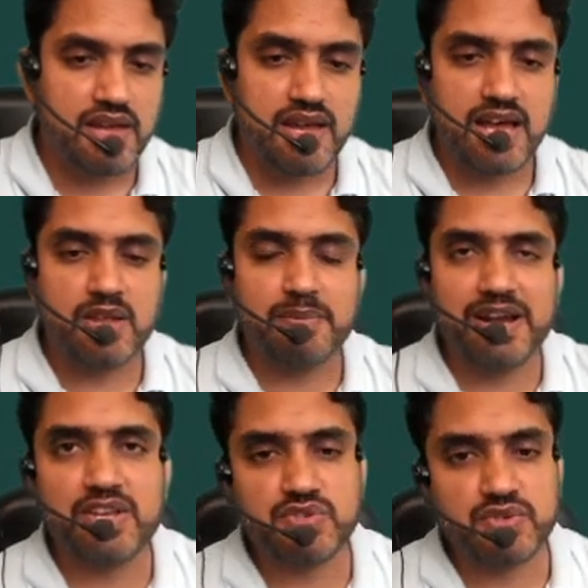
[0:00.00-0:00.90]
Hello, my
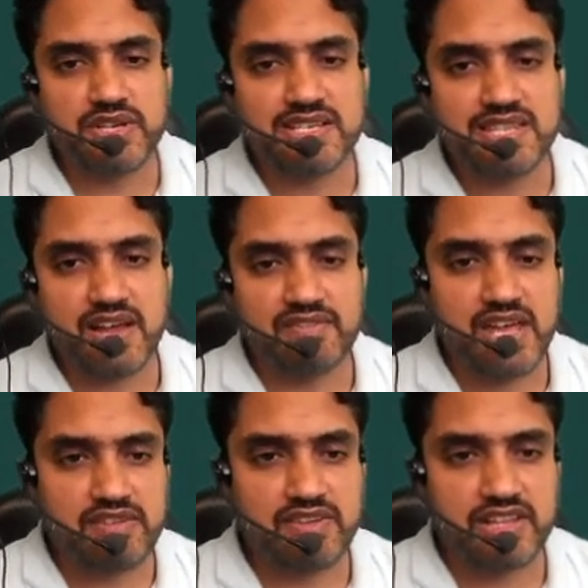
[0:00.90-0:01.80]
dear students. Now we
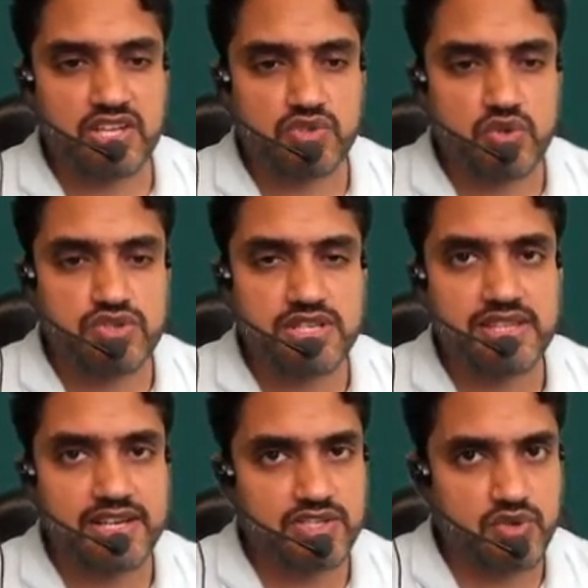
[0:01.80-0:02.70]
are having next question.
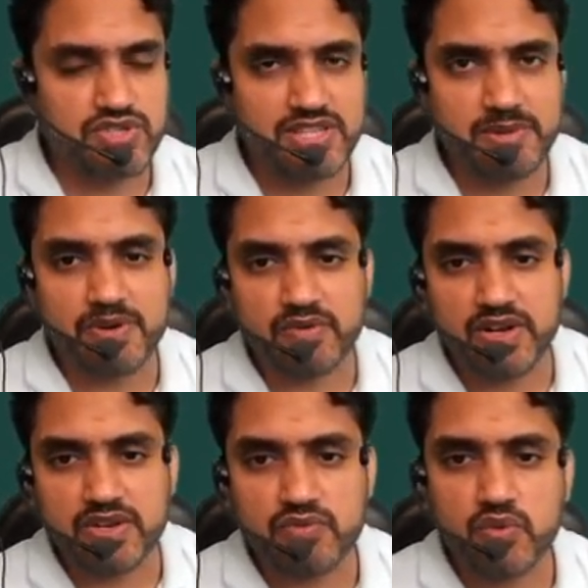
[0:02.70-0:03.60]
That is question number
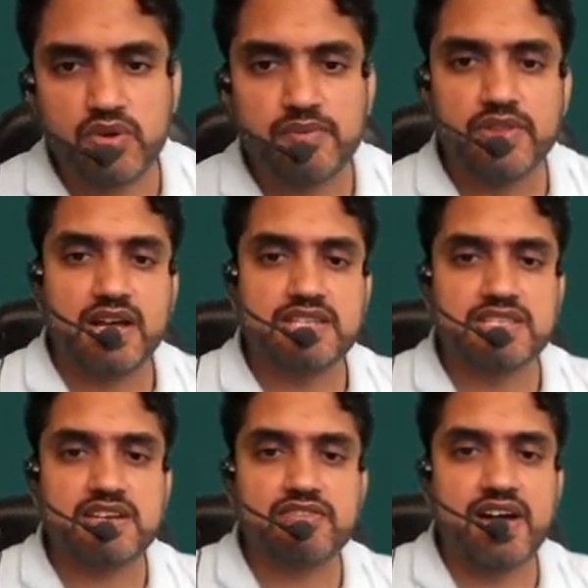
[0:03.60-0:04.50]
24. A
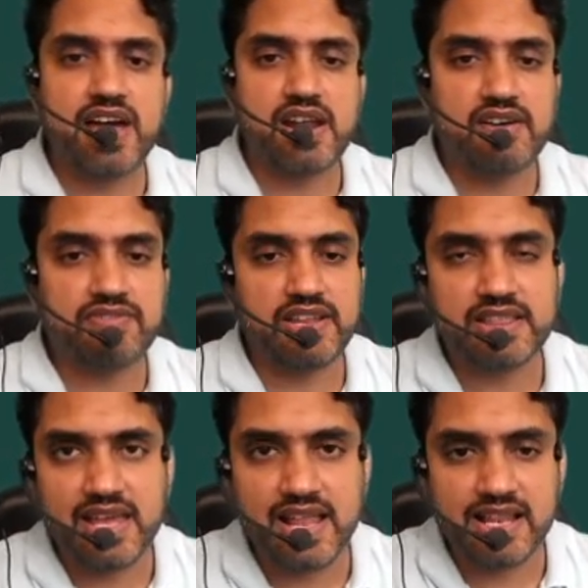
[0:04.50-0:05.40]
straight wire of
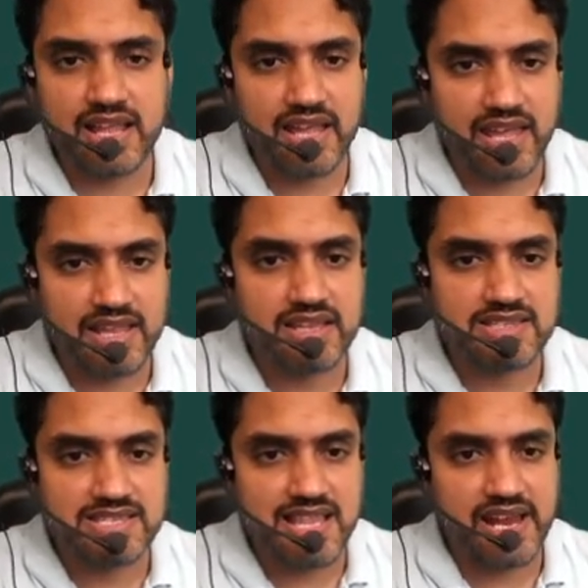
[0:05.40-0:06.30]
length L can
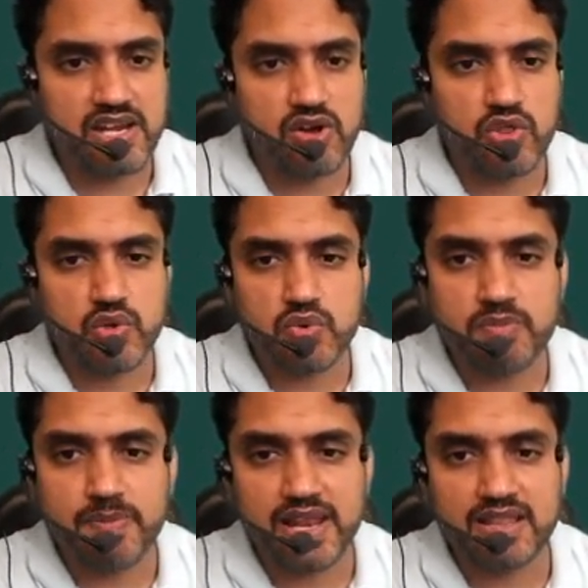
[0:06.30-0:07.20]
slide on the two
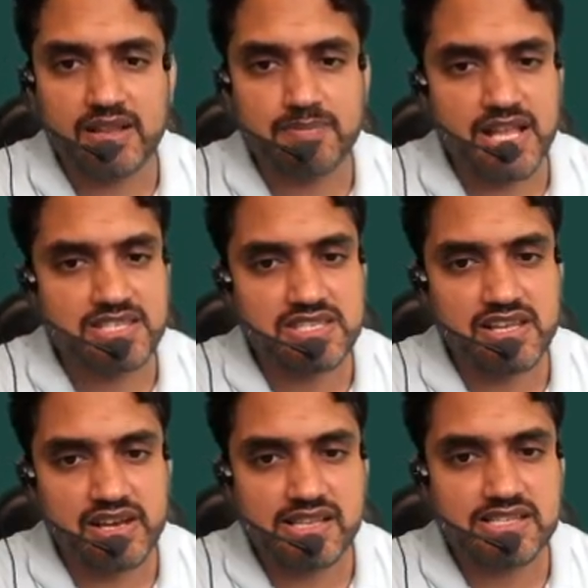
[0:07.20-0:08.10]
parallel
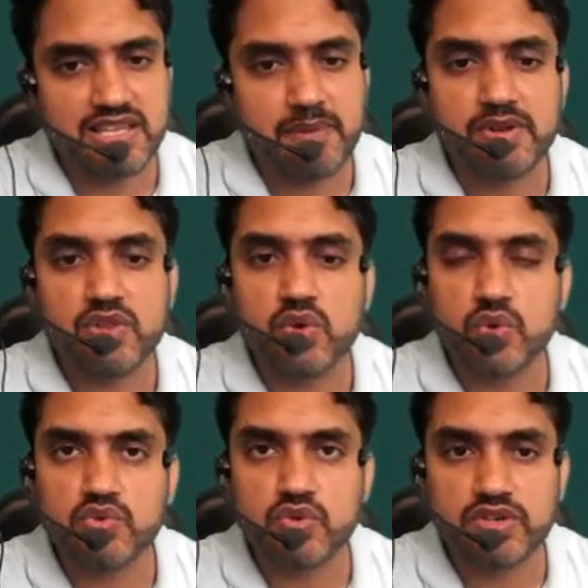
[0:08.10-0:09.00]
plastic rails kept in
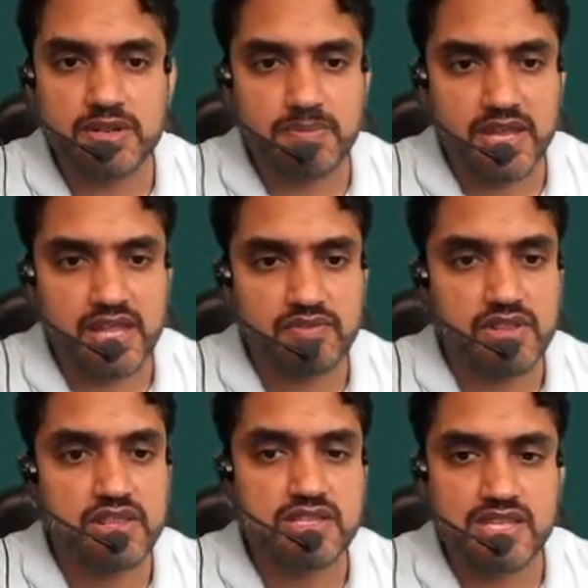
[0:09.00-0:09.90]
horizontal plane
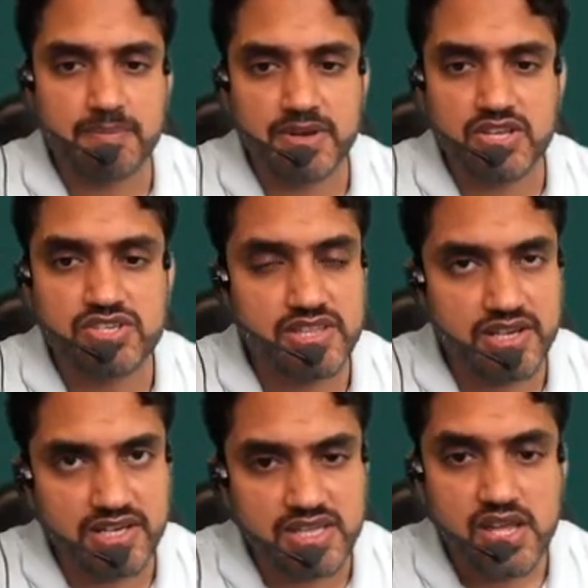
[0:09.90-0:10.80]
with a separation
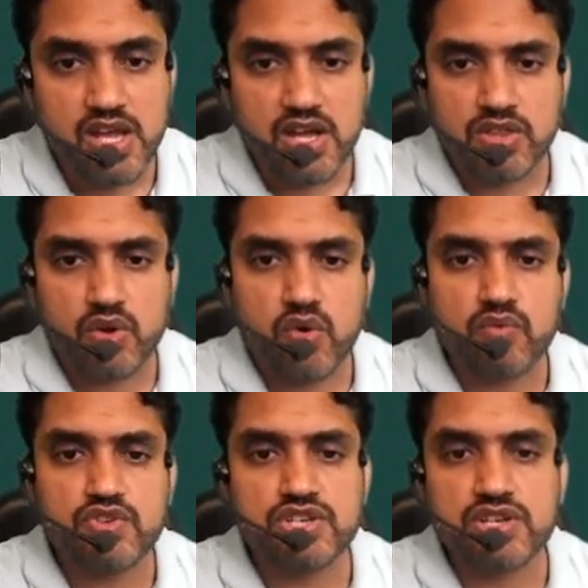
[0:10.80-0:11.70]
D. The
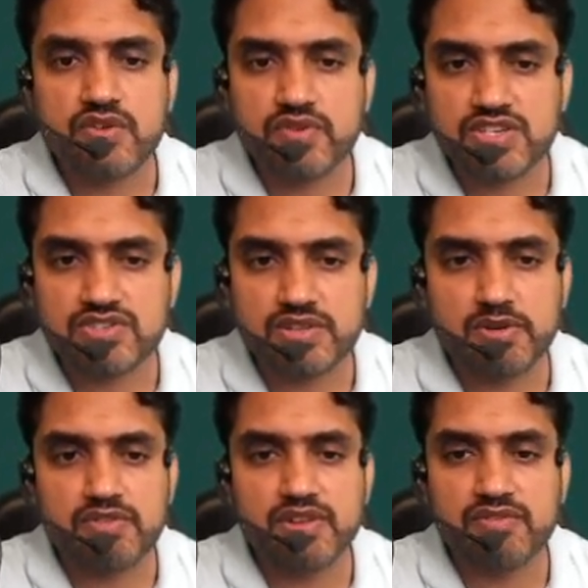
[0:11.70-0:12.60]
coefficient of friction
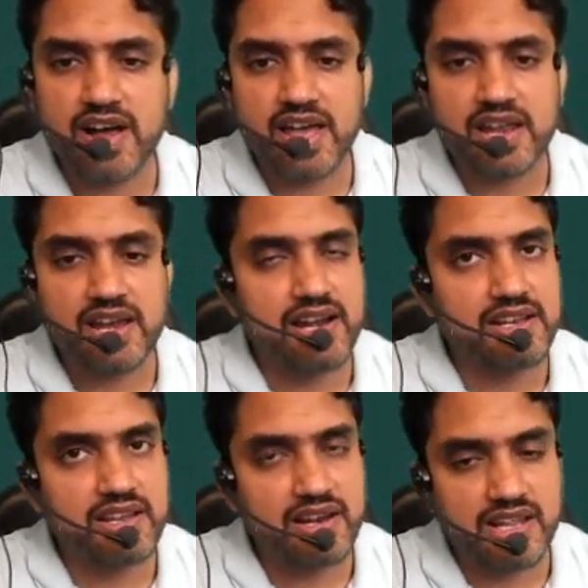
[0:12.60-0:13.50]
between wire
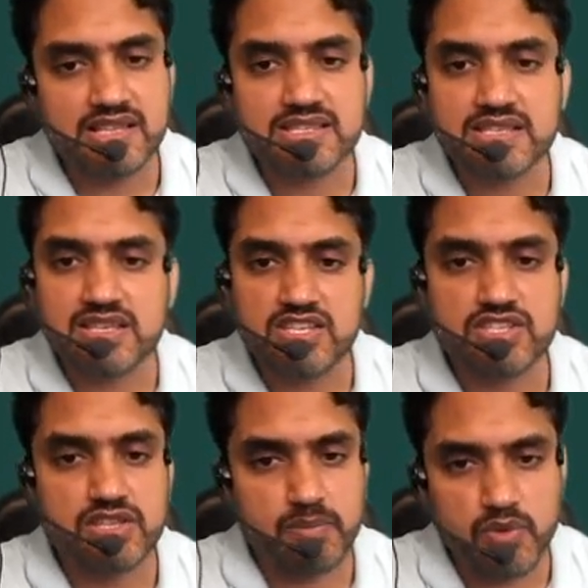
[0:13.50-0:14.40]
and rails
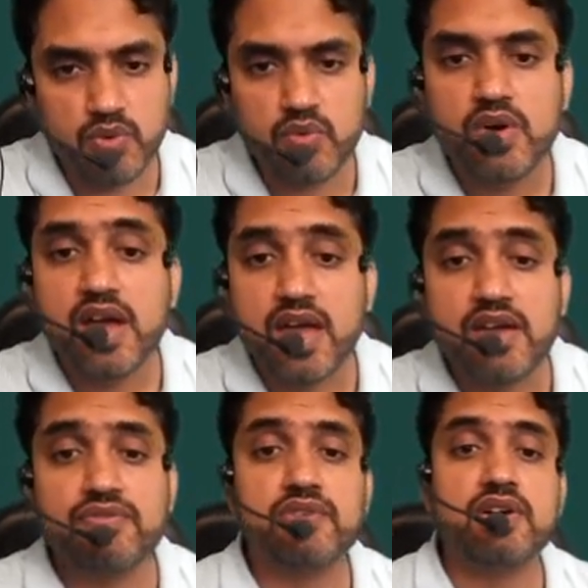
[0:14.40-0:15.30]
is mu.
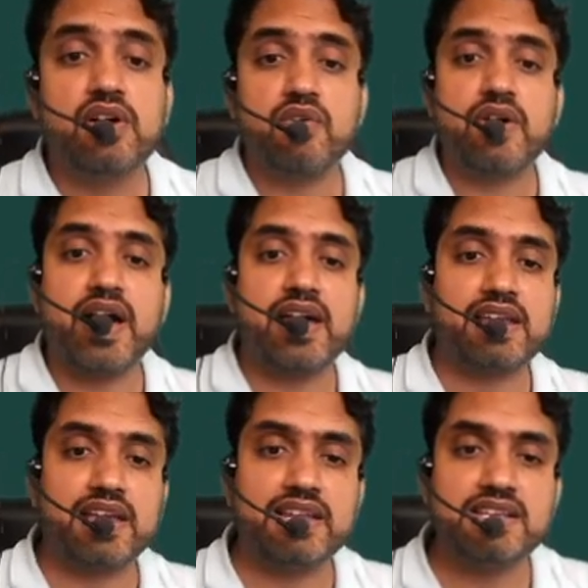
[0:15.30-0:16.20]
If wire
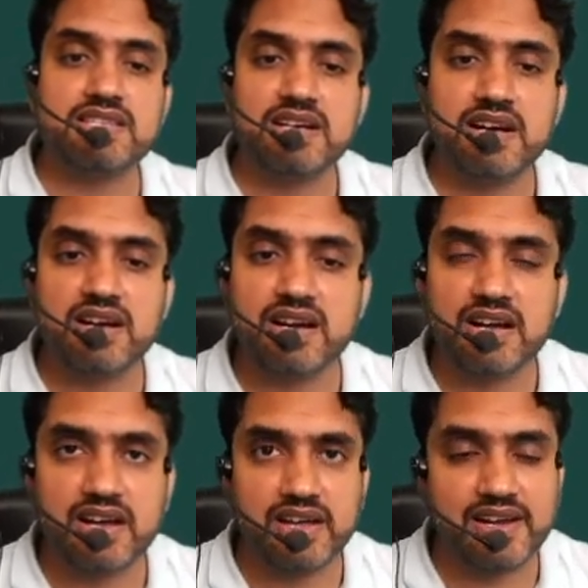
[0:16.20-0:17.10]
carries
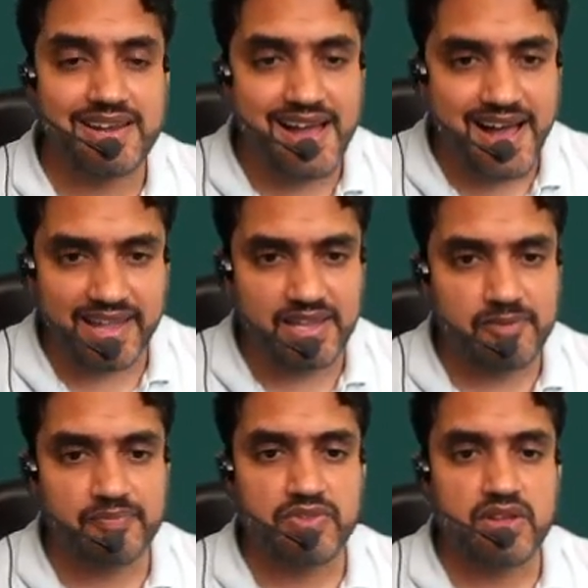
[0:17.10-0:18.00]
current I,
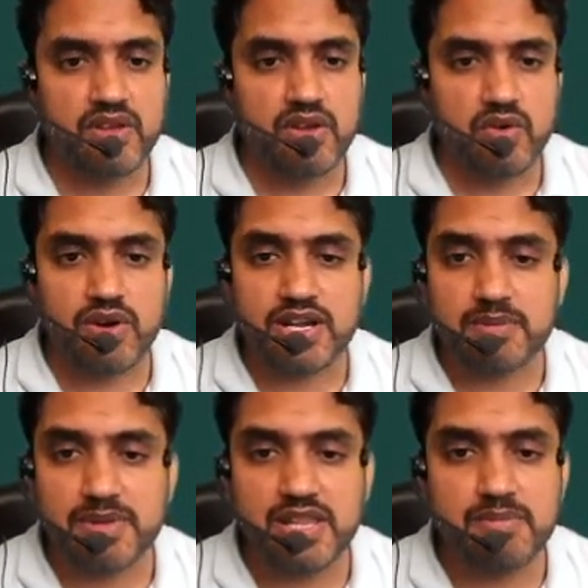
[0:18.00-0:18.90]
what
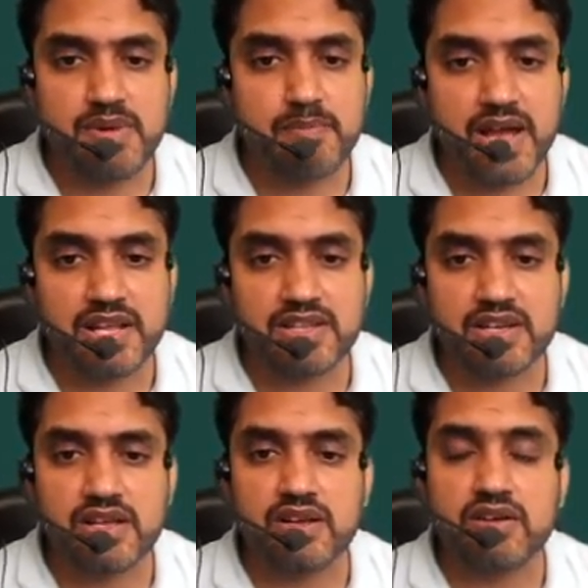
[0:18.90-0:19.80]
minimum
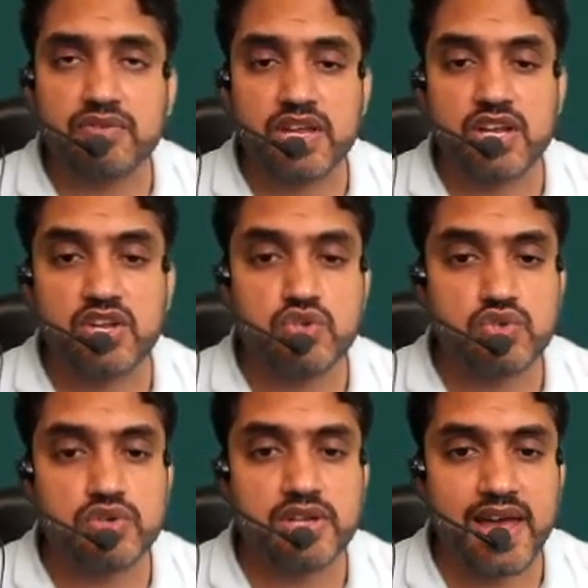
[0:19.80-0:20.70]
magnetic field
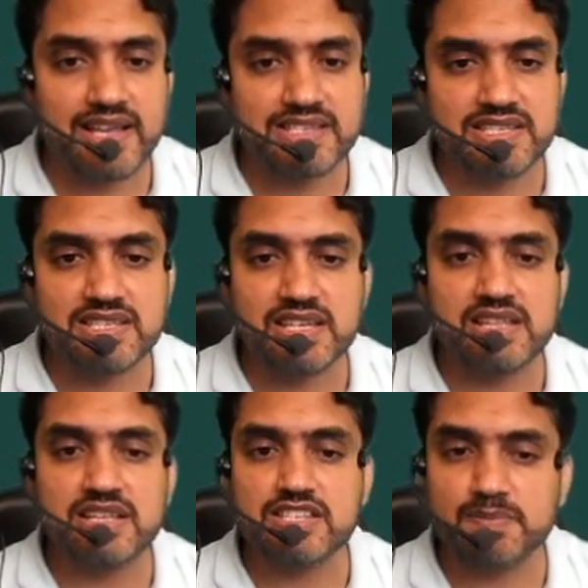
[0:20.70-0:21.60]
should exist
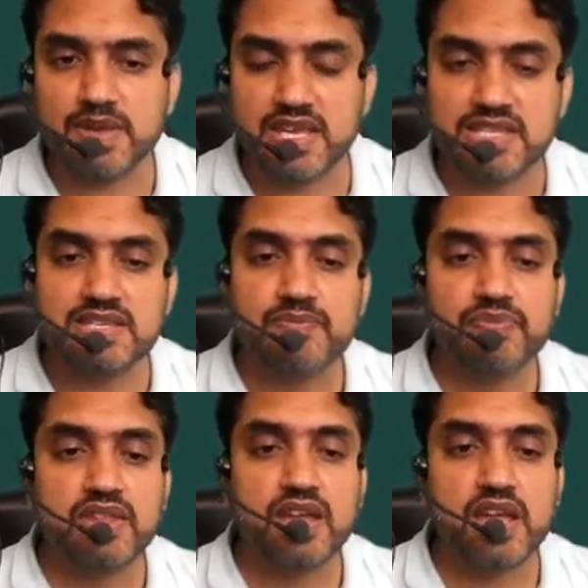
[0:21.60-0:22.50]
in space
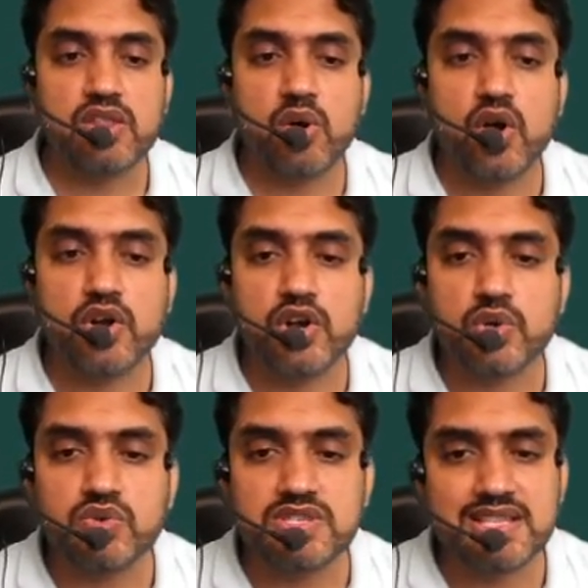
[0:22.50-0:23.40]
in order
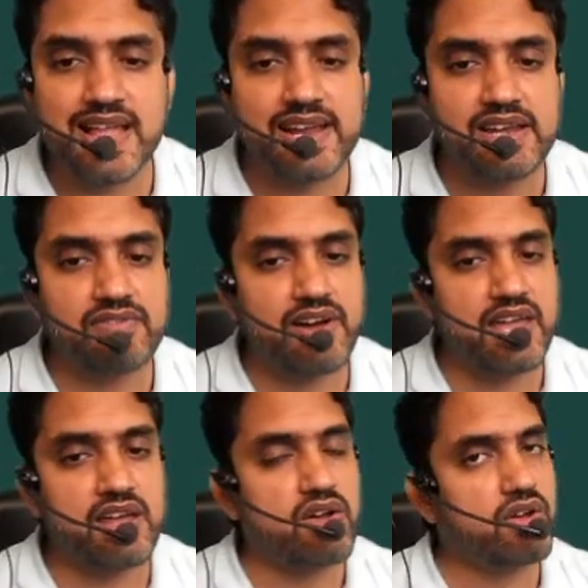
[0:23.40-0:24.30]
to slide
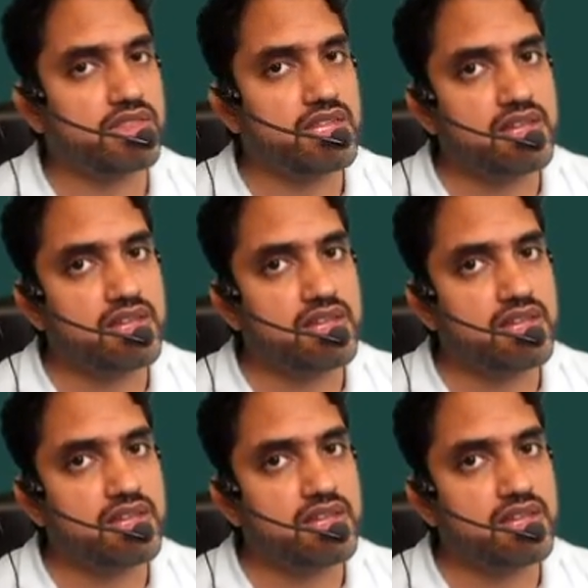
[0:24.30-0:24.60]
wire on the